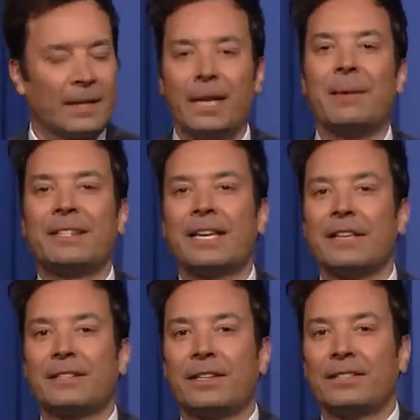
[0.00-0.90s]
It makes
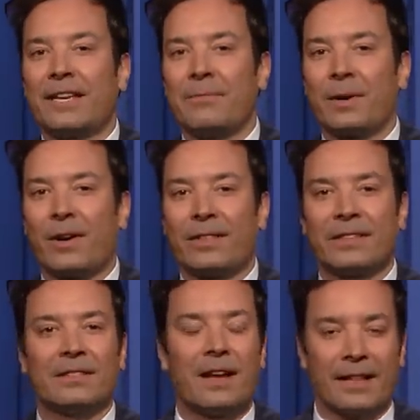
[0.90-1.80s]
sense because Kevin McCarthy
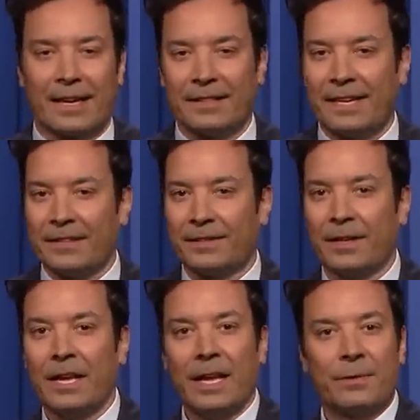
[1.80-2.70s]
is a lot like a Tesla.